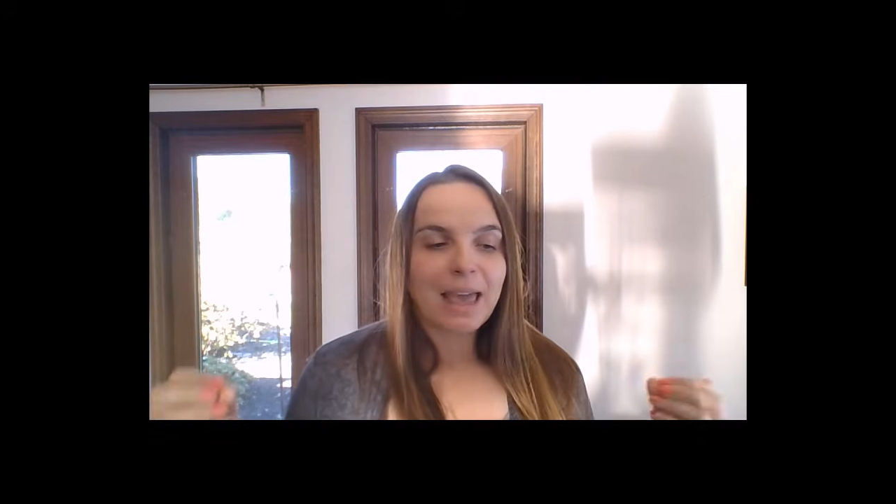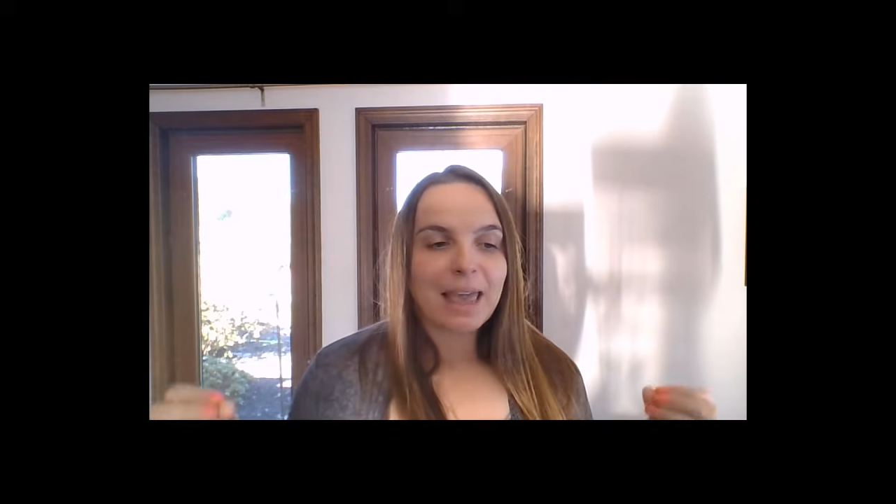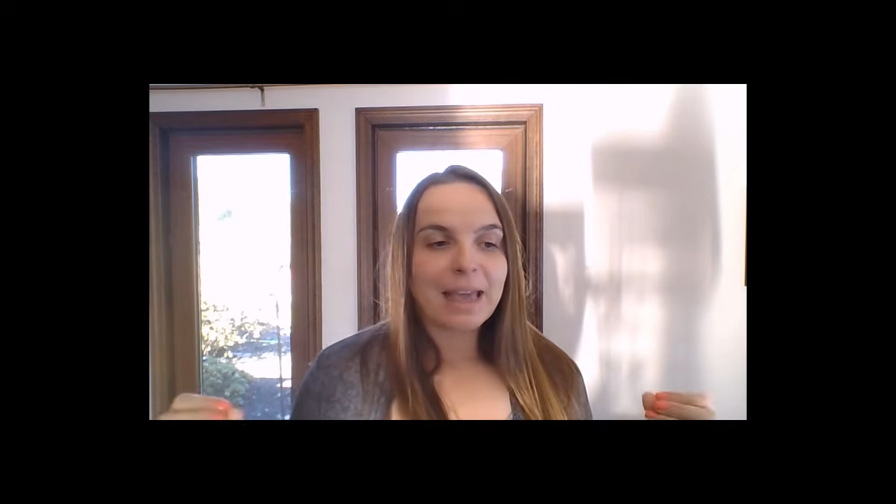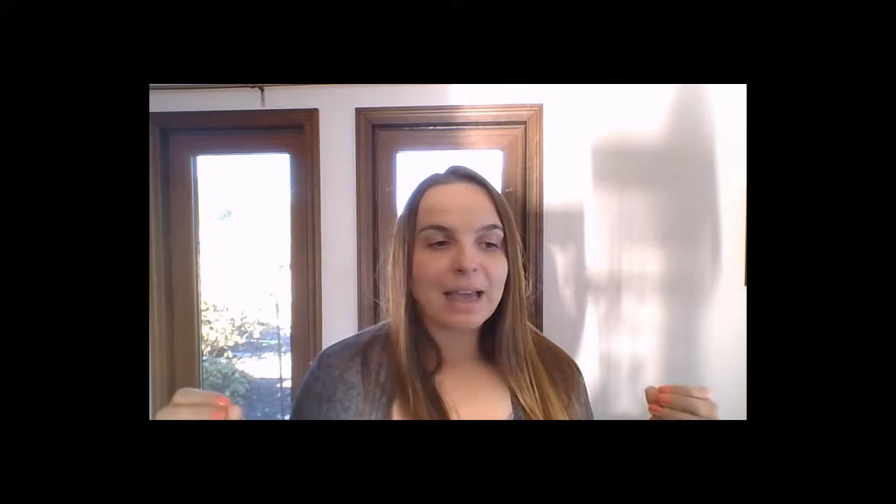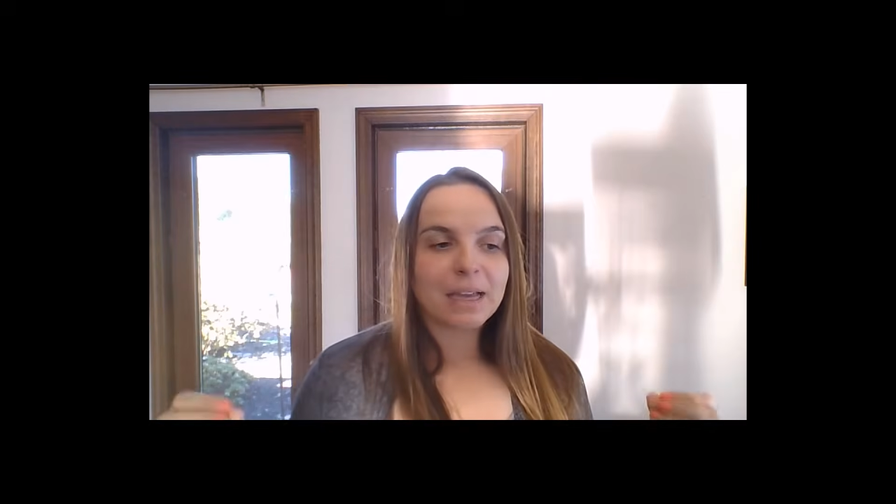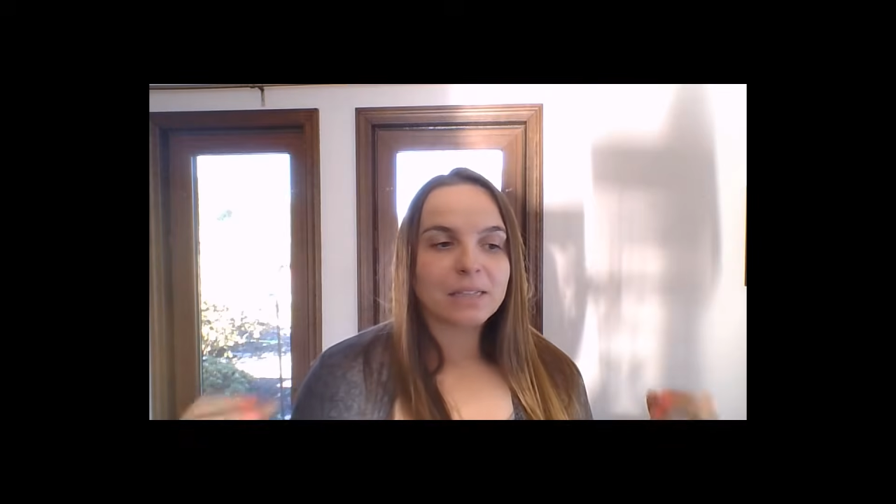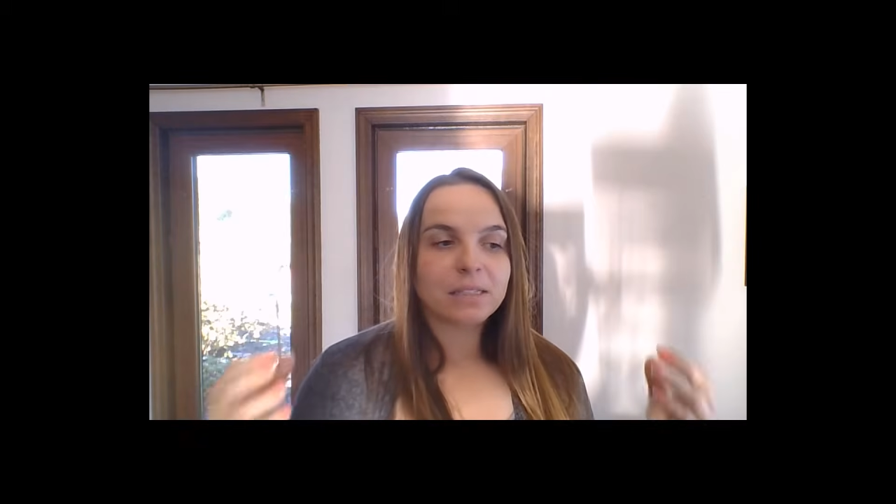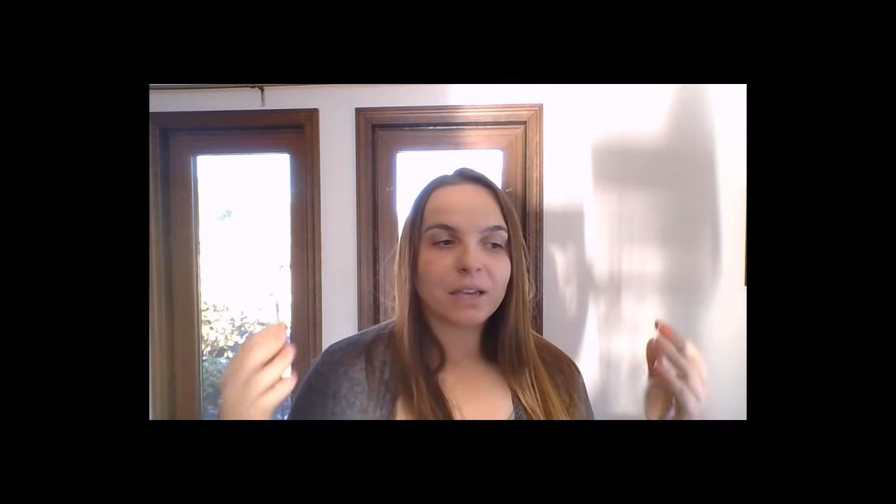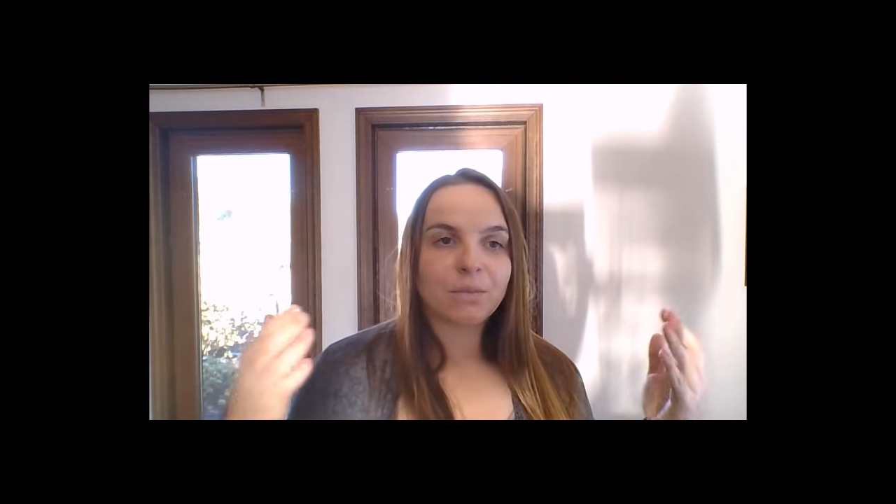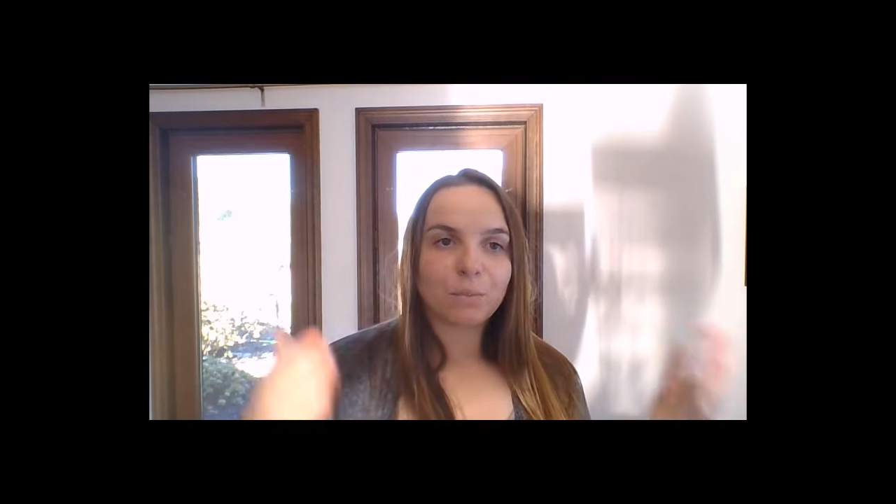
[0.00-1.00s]
And
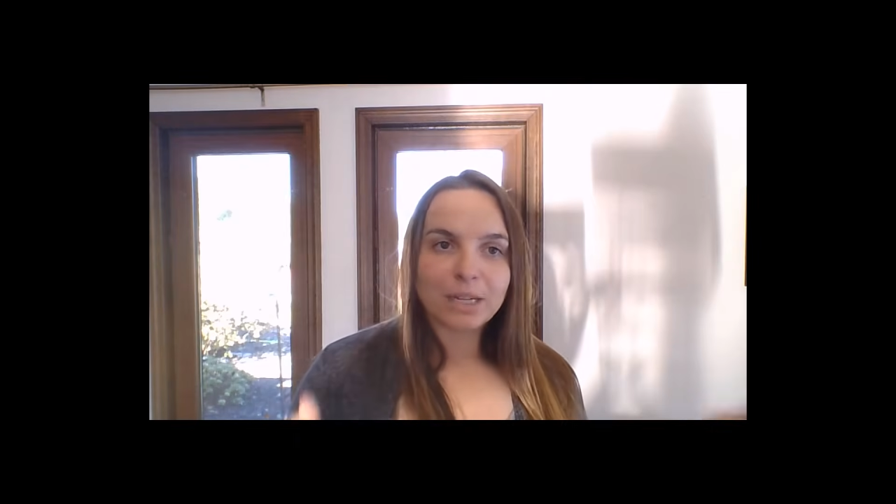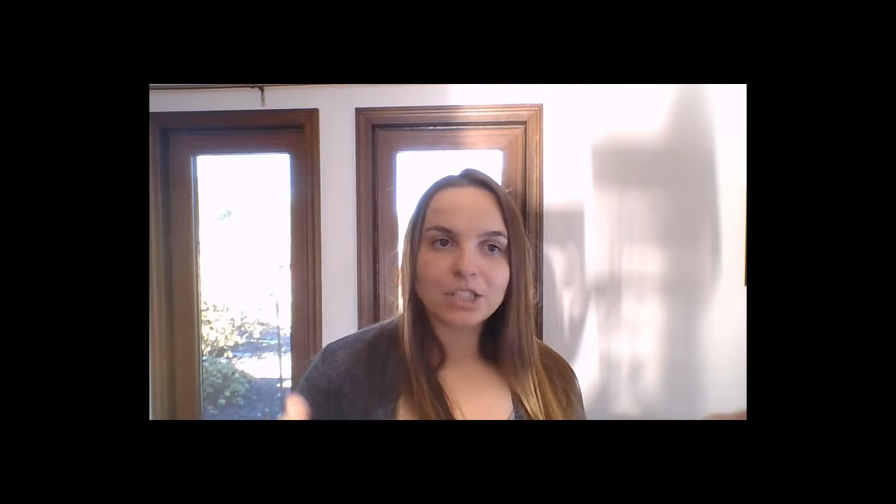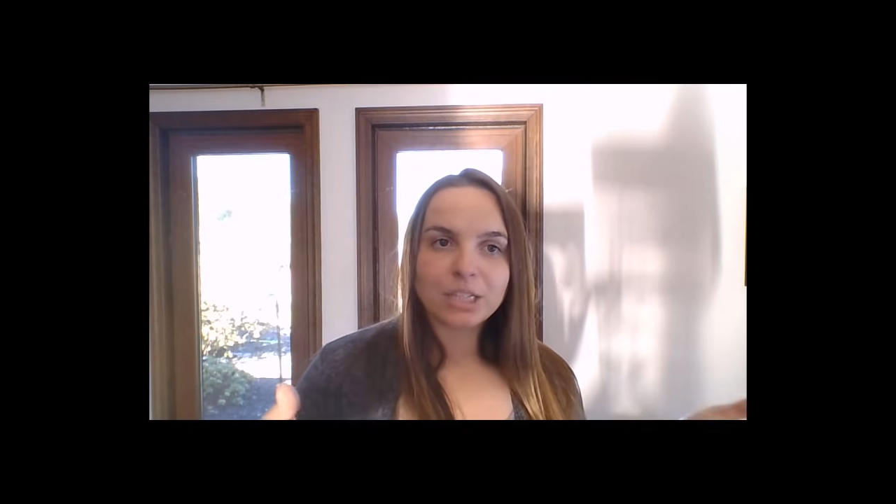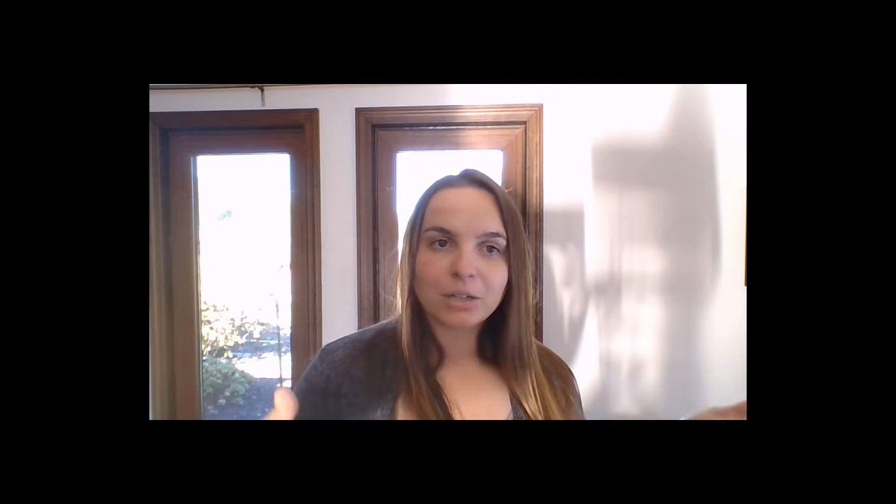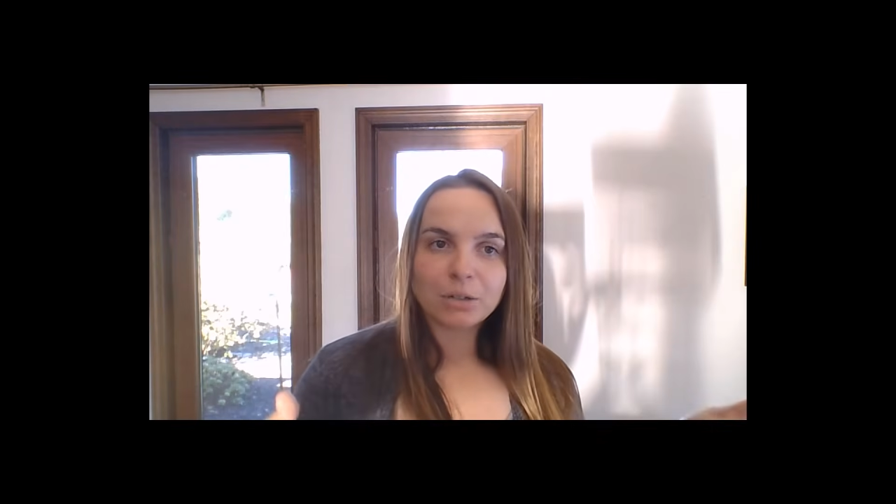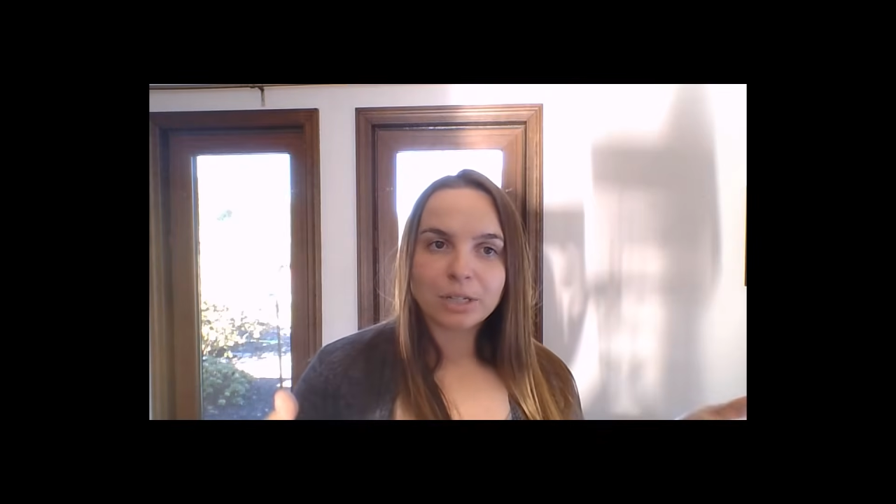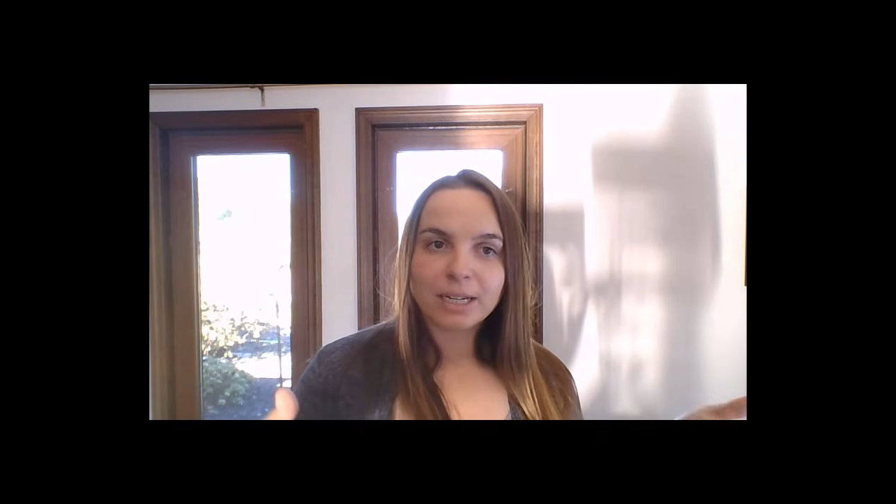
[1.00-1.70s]
if one shareholder